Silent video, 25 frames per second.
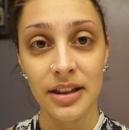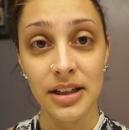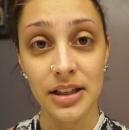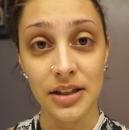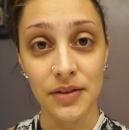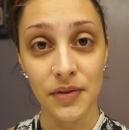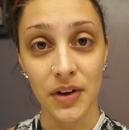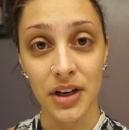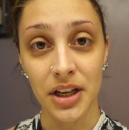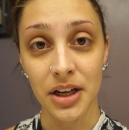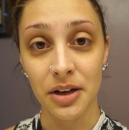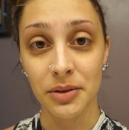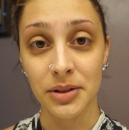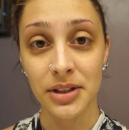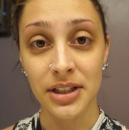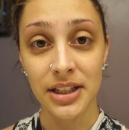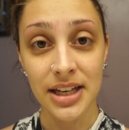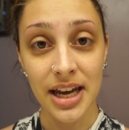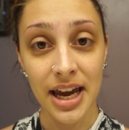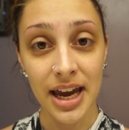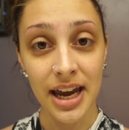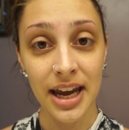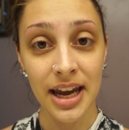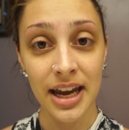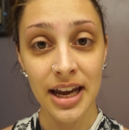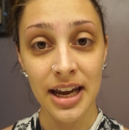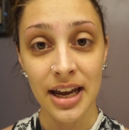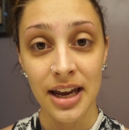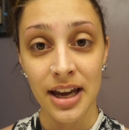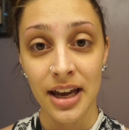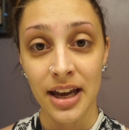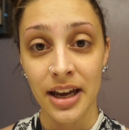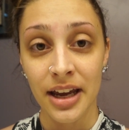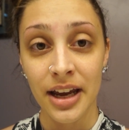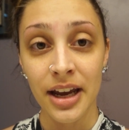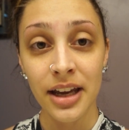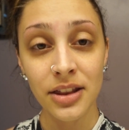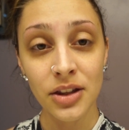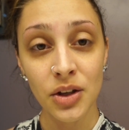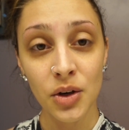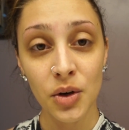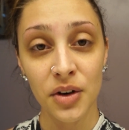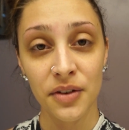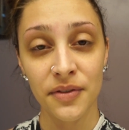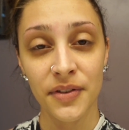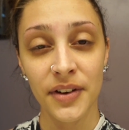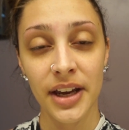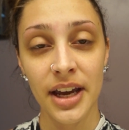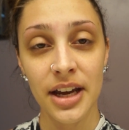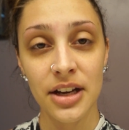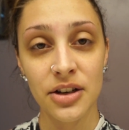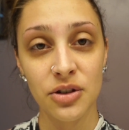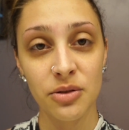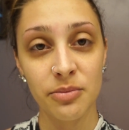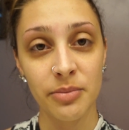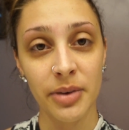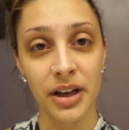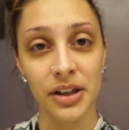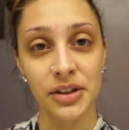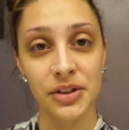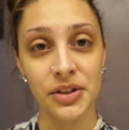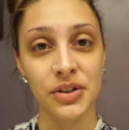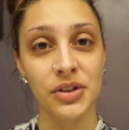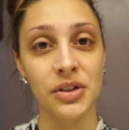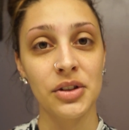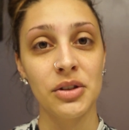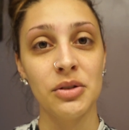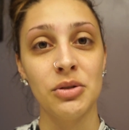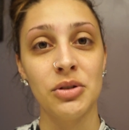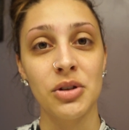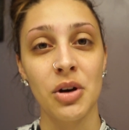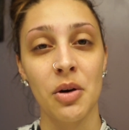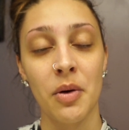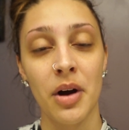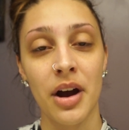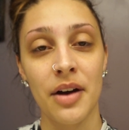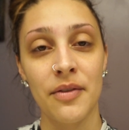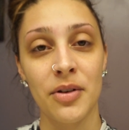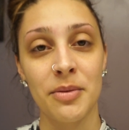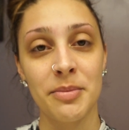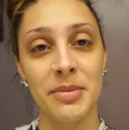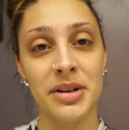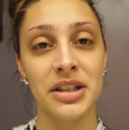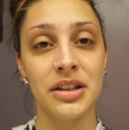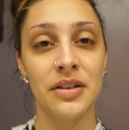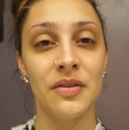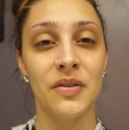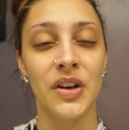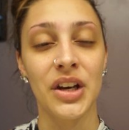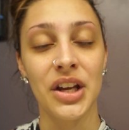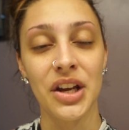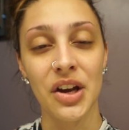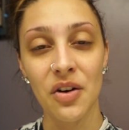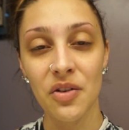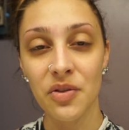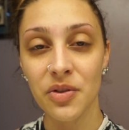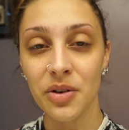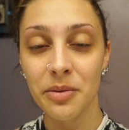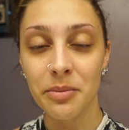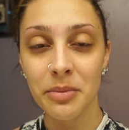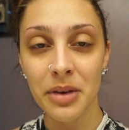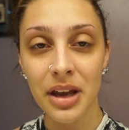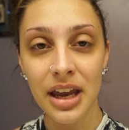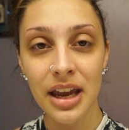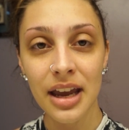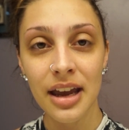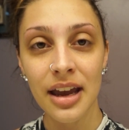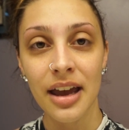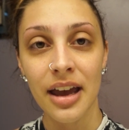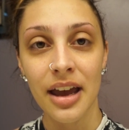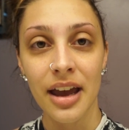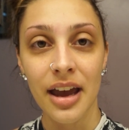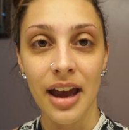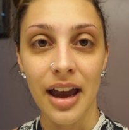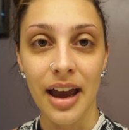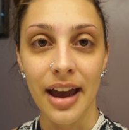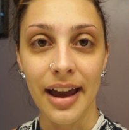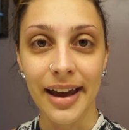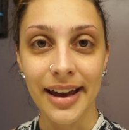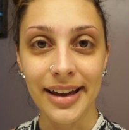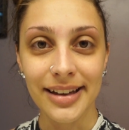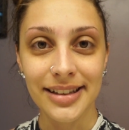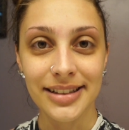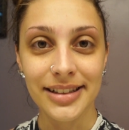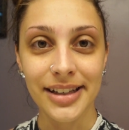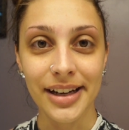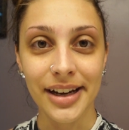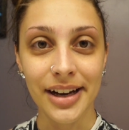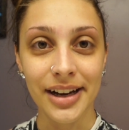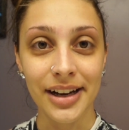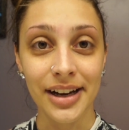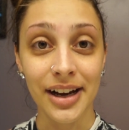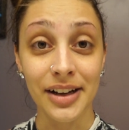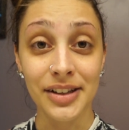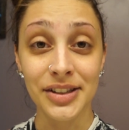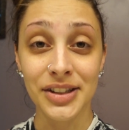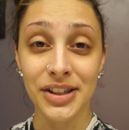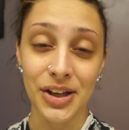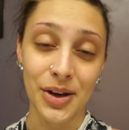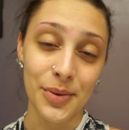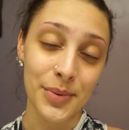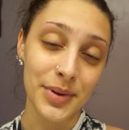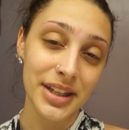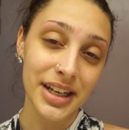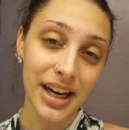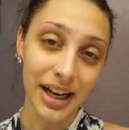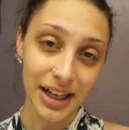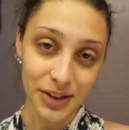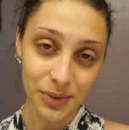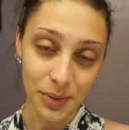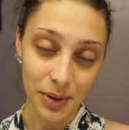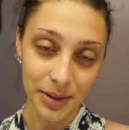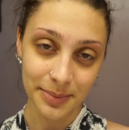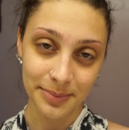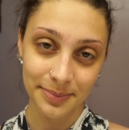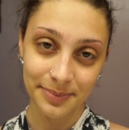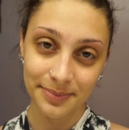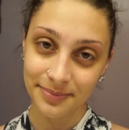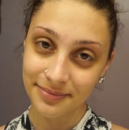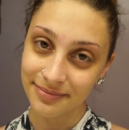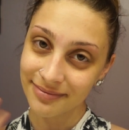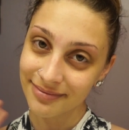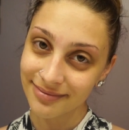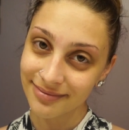this video today. Hit the notification bell so you don't ever miss a video from me, and I'll see you in the next one.